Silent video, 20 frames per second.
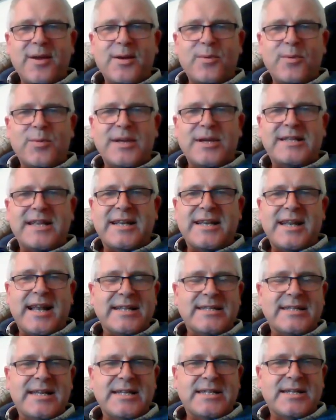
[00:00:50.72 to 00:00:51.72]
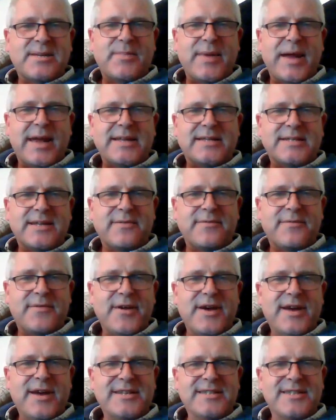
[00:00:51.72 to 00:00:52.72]
we didn't anticipate at
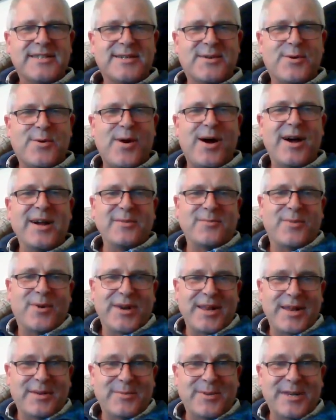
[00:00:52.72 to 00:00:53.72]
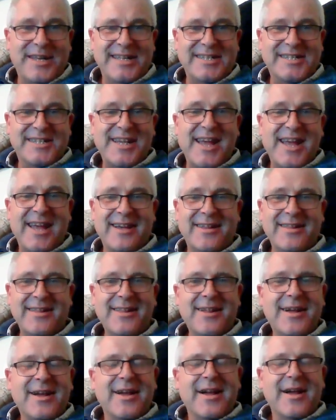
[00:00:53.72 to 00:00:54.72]
first quite what it would
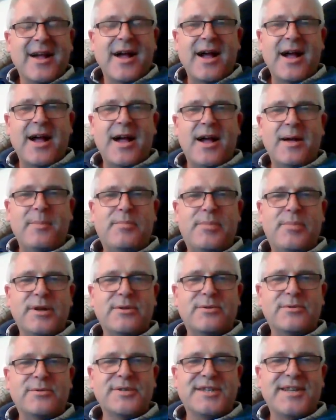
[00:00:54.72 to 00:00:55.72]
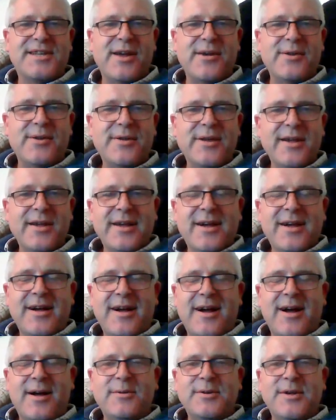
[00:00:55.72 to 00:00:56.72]
entail, but also
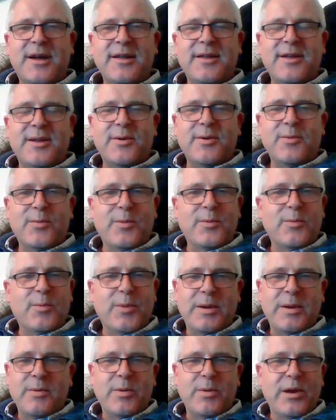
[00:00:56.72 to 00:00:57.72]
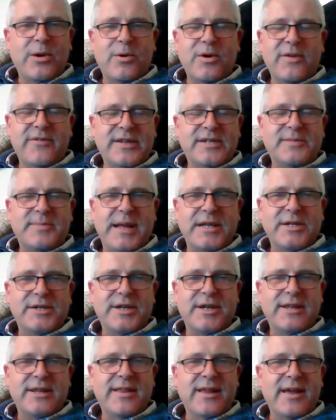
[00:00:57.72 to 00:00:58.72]
we all of us
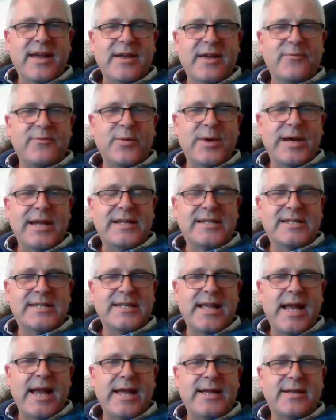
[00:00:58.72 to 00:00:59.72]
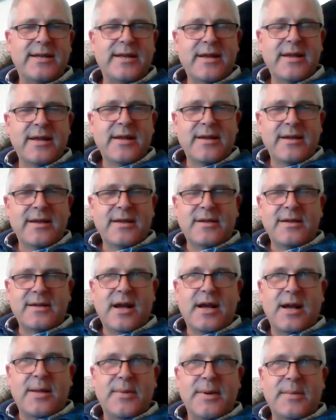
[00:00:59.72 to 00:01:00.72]
mentioned that if we'd said
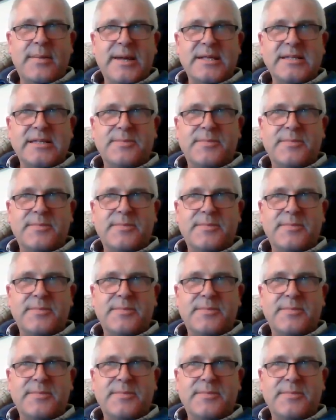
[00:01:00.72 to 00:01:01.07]
a couple of months